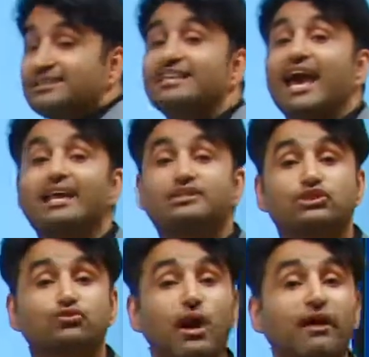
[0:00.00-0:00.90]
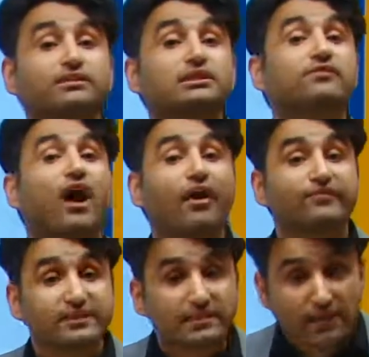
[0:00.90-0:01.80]
take the derivative
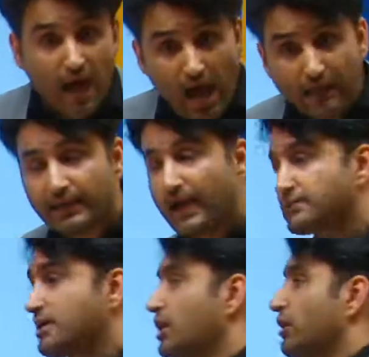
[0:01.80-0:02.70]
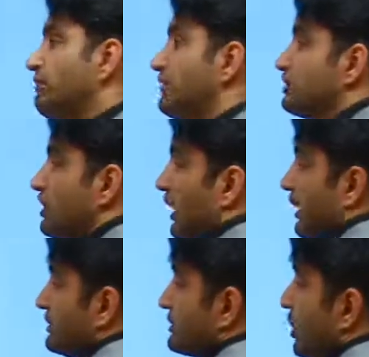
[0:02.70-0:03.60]
of sine x, which
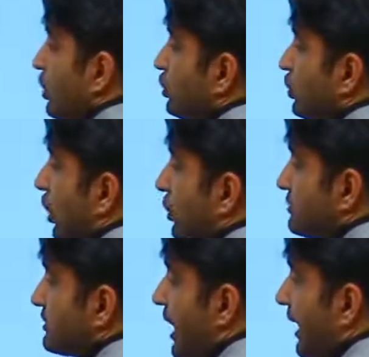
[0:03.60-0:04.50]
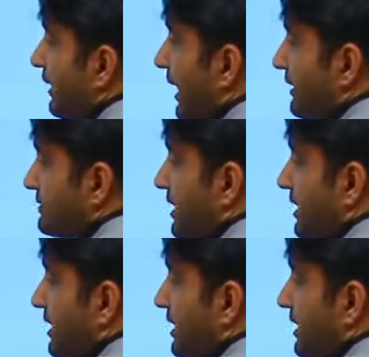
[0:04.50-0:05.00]
is cosine x,